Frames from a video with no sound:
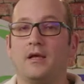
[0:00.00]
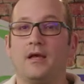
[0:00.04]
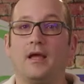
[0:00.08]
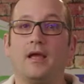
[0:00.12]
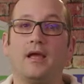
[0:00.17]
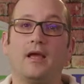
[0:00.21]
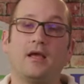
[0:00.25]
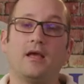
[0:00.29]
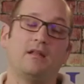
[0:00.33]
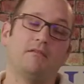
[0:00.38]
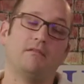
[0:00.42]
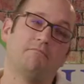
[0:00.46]

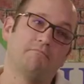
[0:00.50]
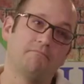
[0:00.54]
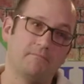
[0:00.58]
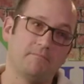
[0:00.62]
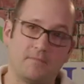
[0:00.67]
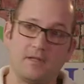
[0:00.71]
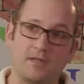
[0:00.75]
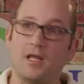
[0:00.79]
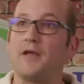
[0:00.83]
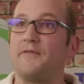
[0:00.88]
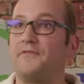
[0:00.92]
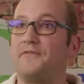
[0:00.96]
And
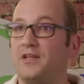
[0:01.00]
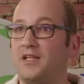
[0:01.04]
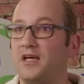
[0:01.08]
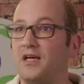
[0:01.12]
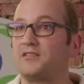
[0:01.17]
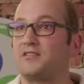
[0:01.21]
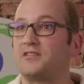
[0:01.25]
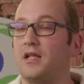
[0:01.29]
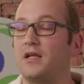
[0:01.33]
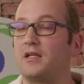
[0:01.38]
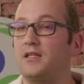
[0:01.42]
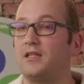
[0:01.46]
if it
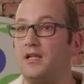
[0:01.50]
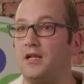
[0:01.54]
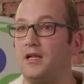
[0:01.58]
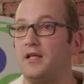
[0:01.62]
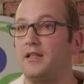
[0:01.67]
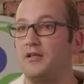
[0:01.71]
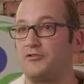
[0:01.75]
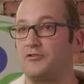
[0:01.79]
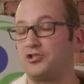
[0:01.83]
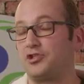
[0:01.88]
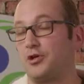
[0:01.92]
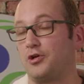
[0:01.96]
does need cleaning,
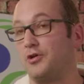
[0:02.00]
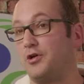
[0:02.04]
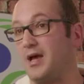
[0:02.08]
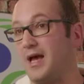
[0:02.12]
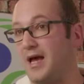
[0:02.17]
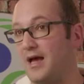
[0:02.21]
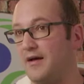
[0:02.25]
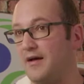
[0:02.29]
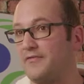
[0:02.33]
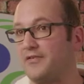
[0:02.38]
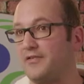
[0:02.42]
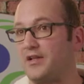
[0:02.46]
they'll show you
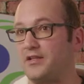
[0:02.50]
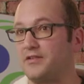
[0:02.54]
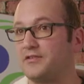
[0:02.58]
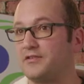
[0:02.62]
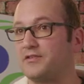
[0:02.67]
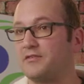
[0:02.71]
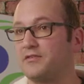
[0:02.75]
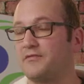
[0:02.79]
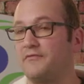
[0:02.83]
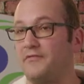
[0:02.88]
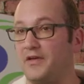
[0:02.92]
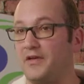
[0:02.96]

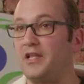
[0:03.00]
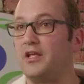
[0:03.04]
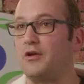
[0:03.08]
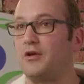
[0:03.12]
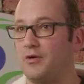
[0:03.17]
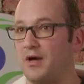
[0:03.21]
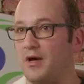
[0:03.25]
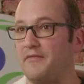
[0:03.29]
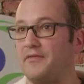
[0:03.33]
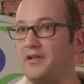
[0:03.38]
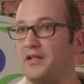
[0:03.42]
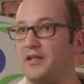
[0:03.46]
evidence, video
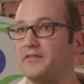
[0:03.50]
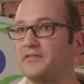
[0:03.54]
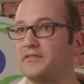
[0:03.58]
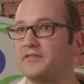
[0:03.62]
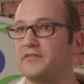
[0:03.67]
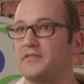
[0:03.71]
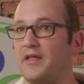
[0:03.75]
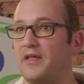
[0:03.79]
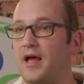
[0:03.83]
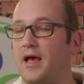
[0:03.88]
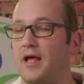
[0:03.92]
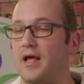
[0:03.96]
evidence,
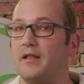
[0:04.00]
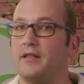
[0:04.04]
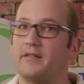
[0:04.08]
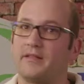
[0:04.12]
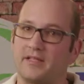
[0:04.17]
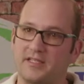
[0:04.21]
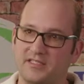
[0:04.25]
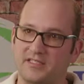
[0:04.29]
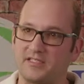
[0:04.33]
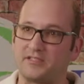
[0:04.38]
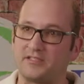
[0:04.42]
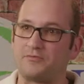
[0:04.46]
that
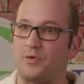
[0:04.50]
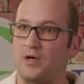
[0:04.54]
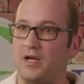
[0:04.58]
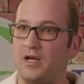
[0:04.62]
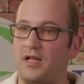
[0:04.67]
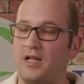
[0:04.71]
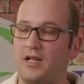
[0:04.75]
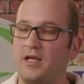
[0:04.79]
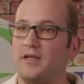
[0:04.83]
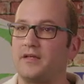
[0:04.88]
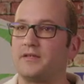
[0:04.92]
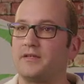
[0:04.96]
this is what it
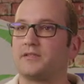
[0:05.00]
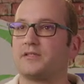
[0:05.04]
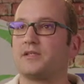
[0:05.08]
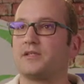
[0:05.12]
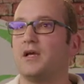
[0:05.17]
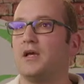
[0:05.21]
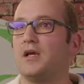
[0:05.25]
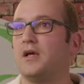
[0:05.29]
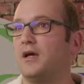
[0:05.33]
is.